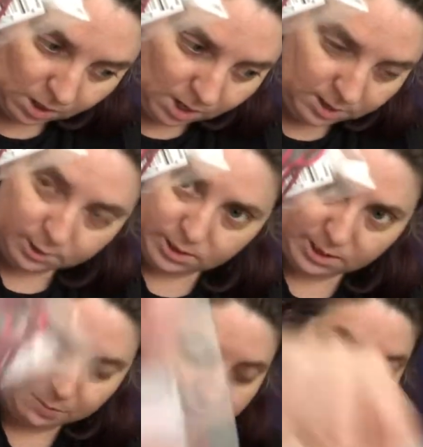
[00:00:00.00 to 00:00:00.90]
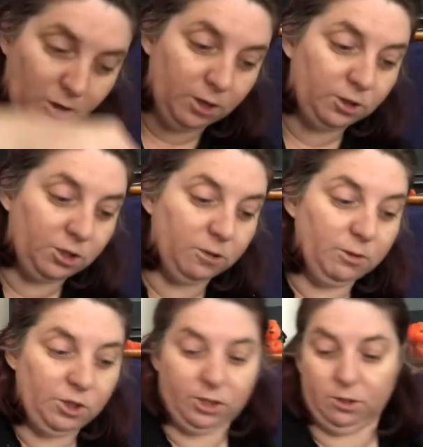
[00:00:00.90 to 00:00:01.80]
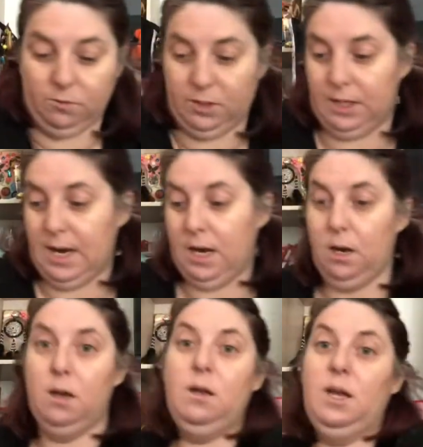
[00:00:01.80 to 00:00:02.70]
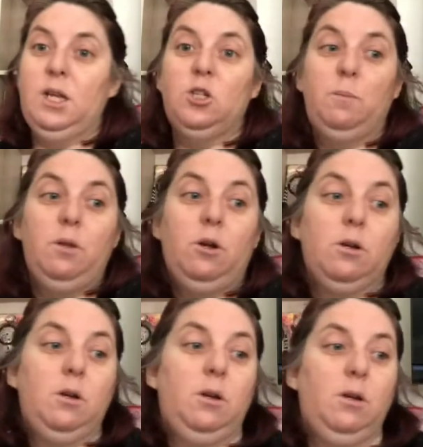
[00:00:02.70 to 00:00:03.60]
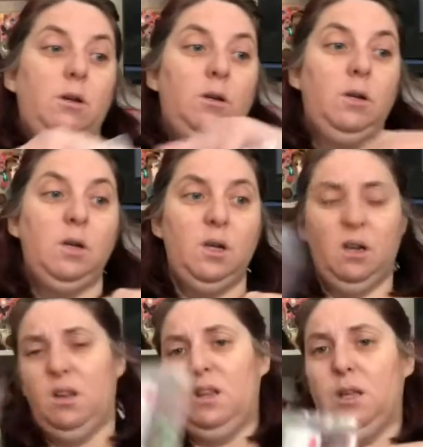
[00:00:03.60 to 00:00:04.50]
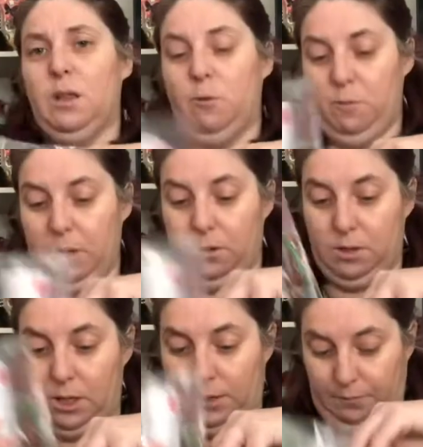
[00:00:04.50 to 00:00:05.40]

So I end up getting those two and just alternating each block. I think that will be alright.